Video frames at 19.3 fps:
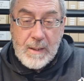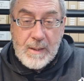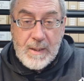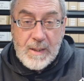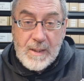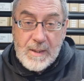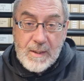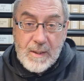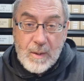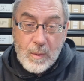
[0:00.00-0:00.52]

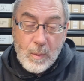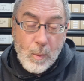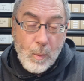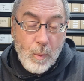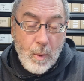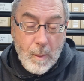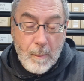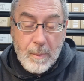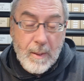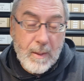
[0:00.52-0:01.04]
Disney or
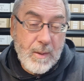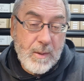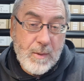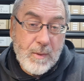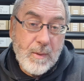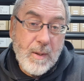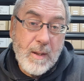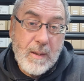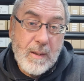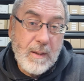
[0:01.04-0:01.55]
Warner
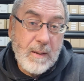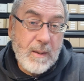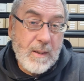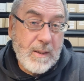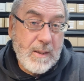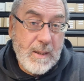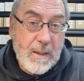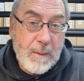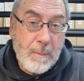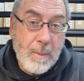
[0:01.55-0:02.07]
Brothers or anything.
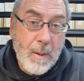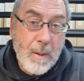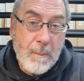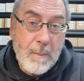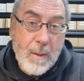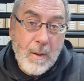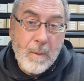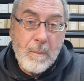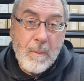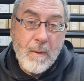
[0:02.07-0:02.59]
This is by
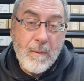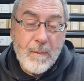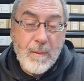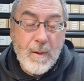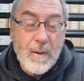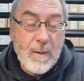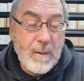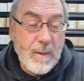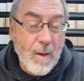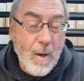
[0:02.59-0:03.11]
me on my
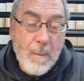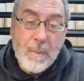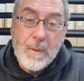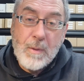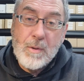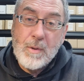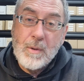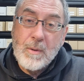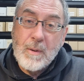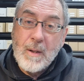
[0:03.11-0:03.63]
phone. Hope
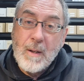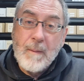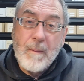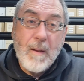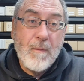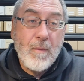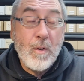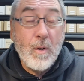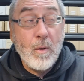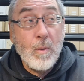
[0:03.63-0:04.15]
you enjoyed it.
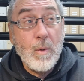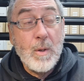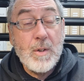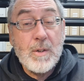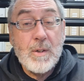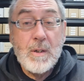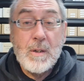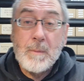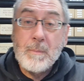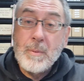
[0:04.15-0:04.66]
If you've got
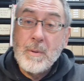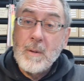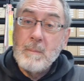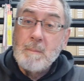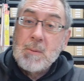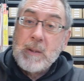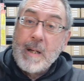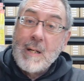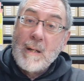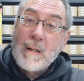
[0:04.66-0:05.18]
questions, put
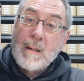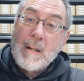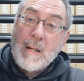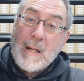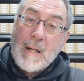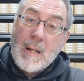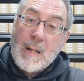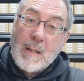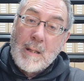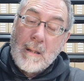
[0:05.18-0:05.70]
them down
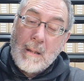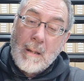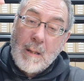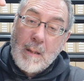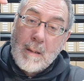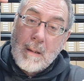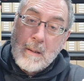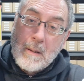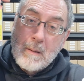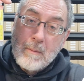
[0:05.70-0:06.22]
in
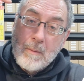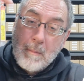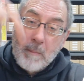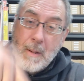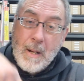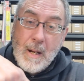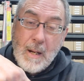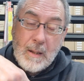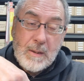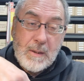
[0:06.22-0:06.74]
the
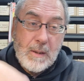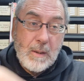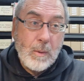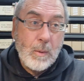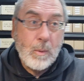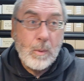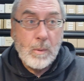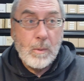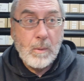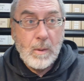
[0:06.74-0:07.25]
remarks
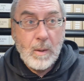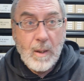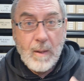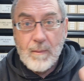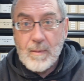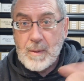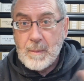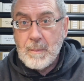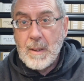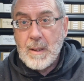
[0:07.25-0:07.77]
or
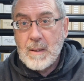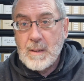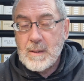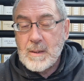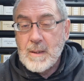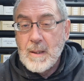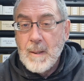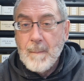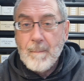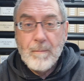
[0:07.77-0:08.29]
give us a
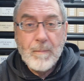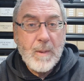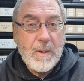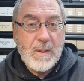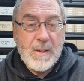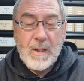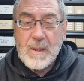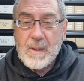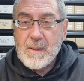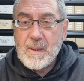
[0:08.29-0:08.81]
buzz,
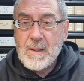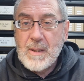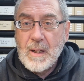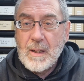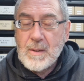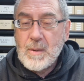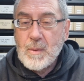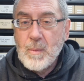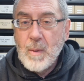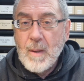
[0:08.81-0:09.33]
send us a
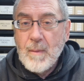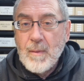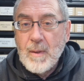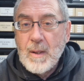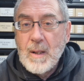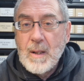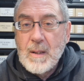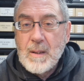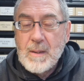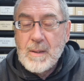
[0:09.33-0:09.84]
text or whatever
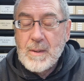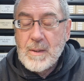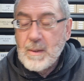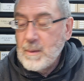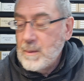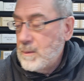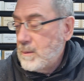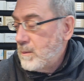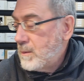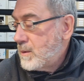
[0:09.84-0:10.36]
you need
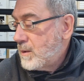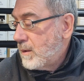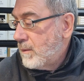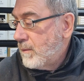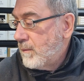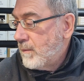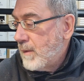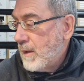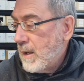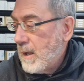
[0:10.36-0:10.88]
to
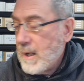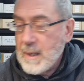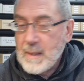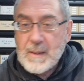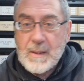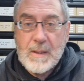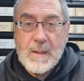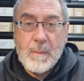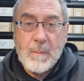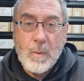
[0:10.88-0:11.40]
sort of
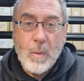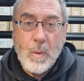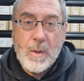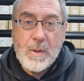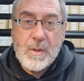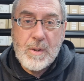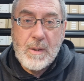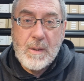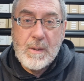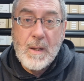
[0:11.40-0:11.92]
answer some
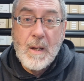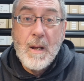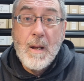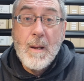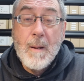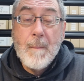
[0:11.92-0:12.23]
questions.